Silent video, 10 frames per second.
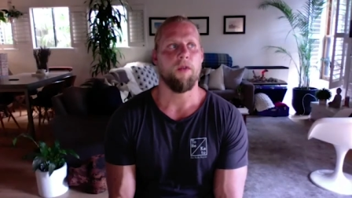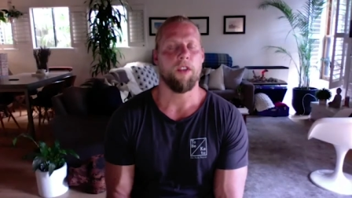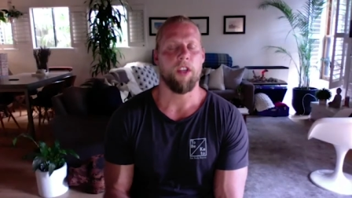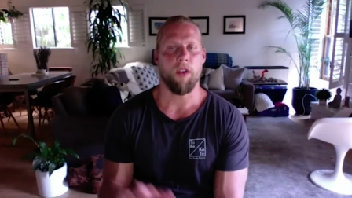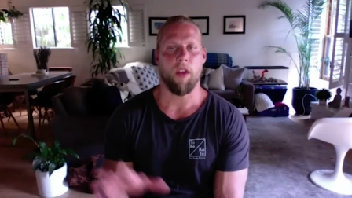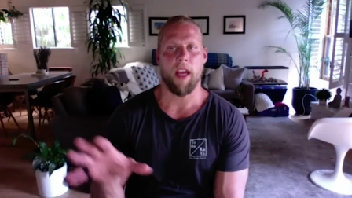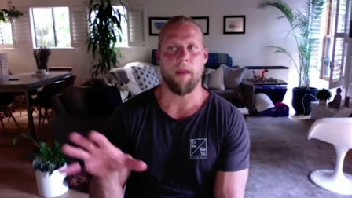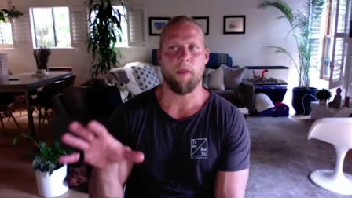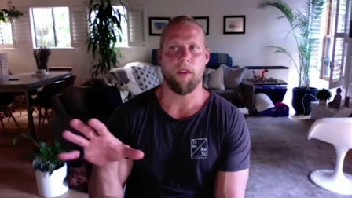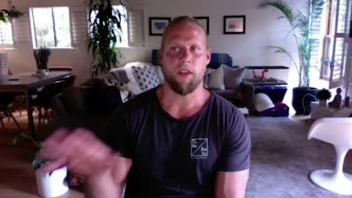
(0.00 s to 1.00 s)
do you
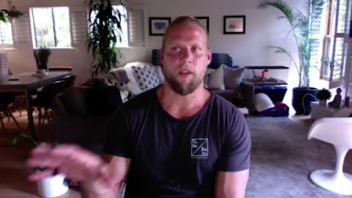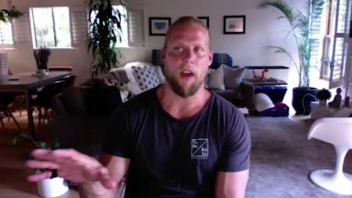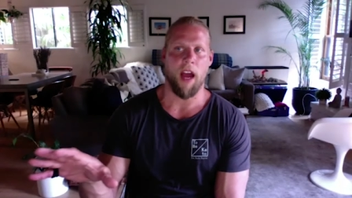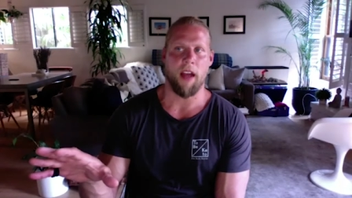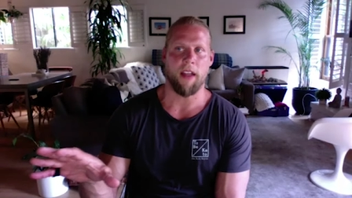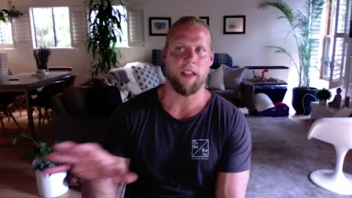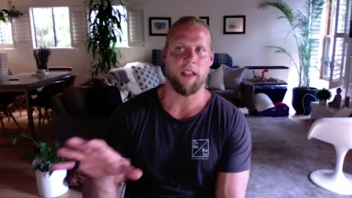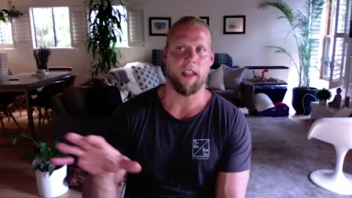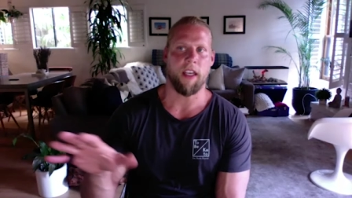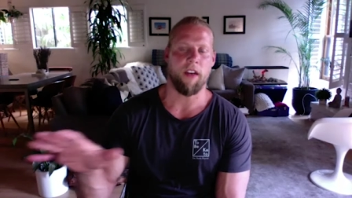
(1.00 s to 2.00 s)
like prescribe is a
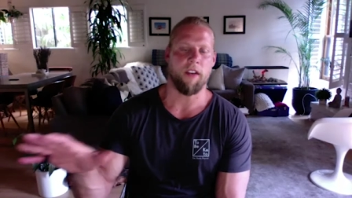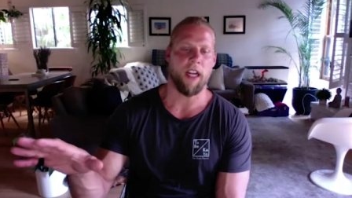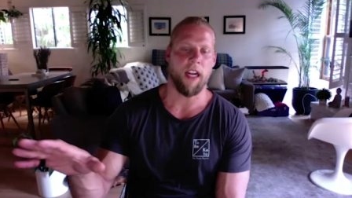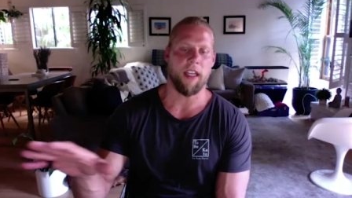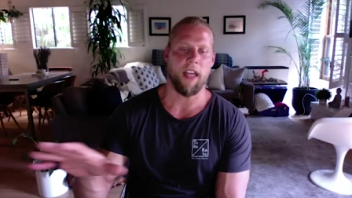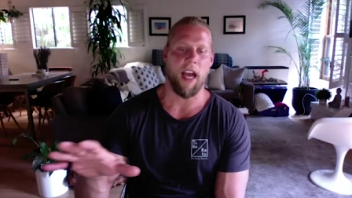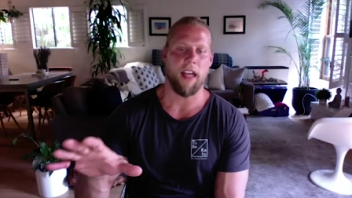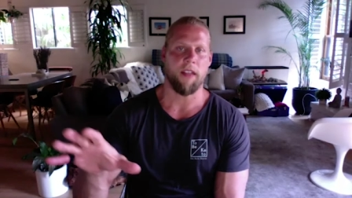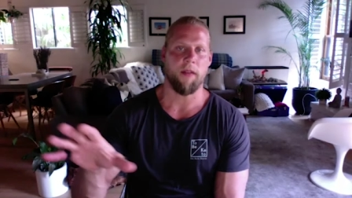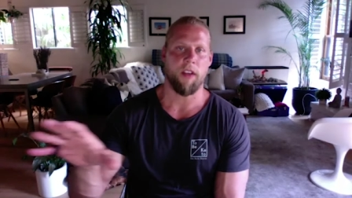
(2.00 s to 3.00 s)
ketogenic
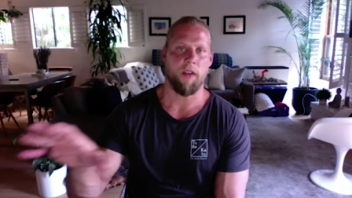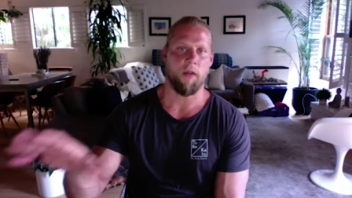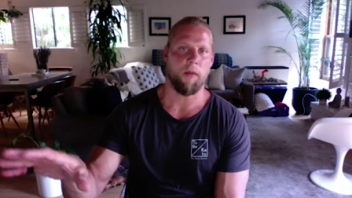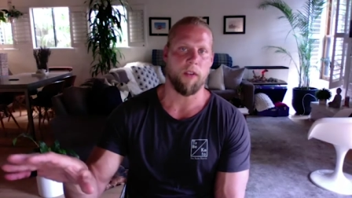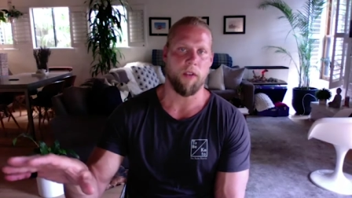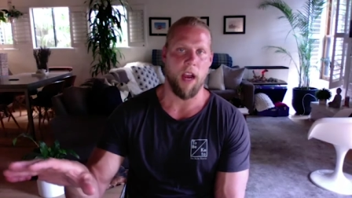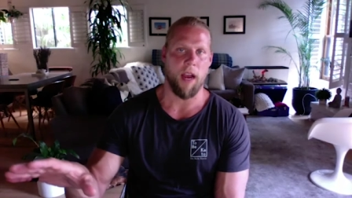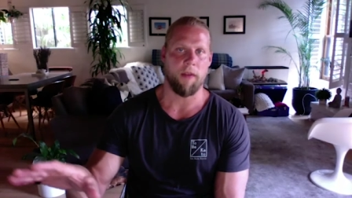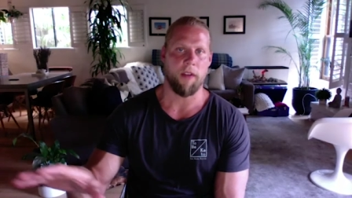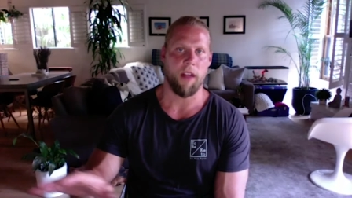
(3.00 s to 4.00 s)
diet something you would
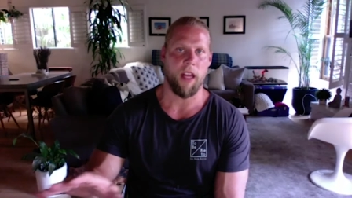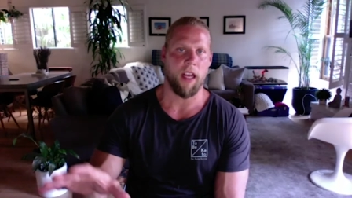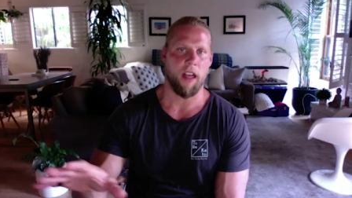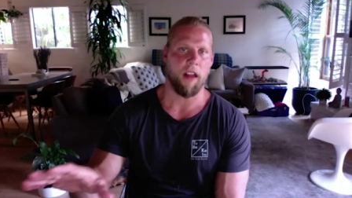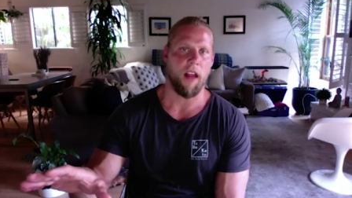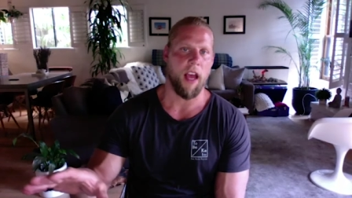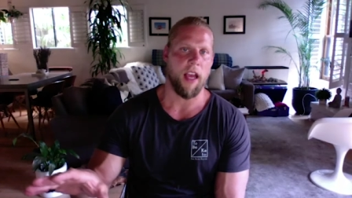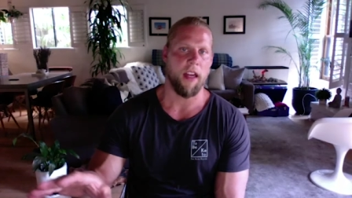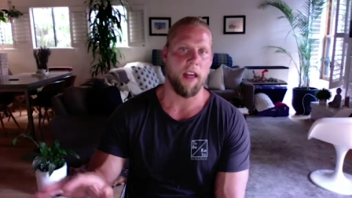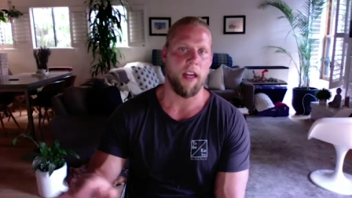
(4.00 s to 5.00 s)
prescribe to like a
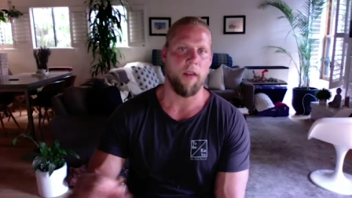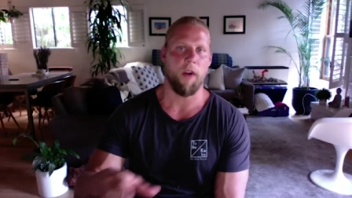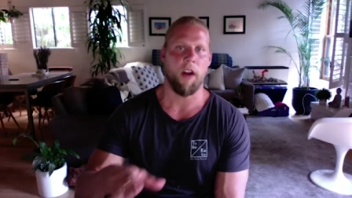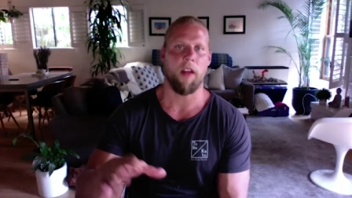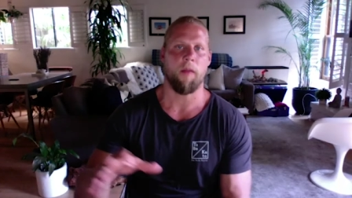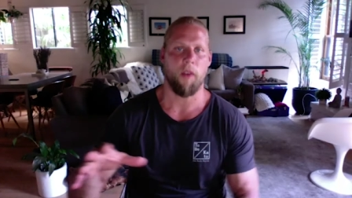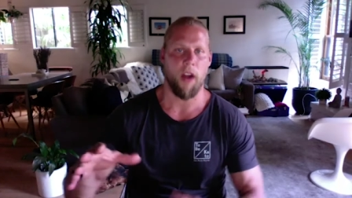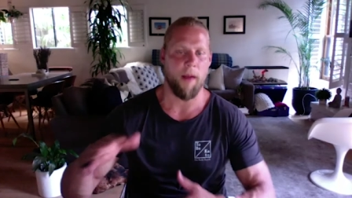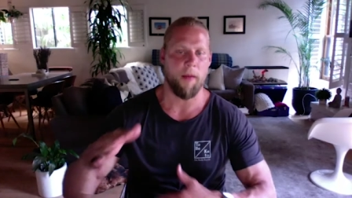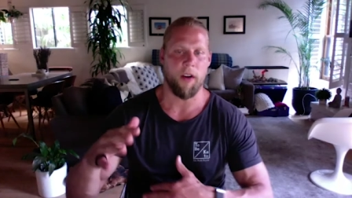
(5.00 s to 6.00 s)
client and what are the
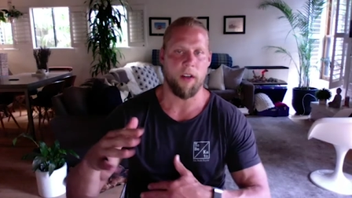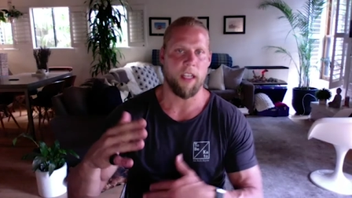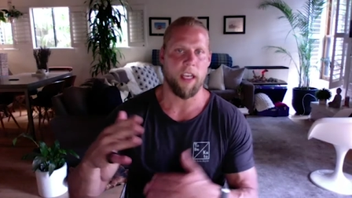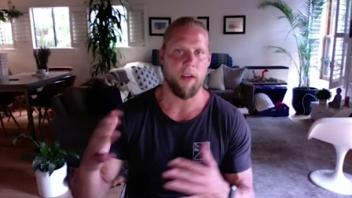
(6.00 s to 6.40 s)
parameters that you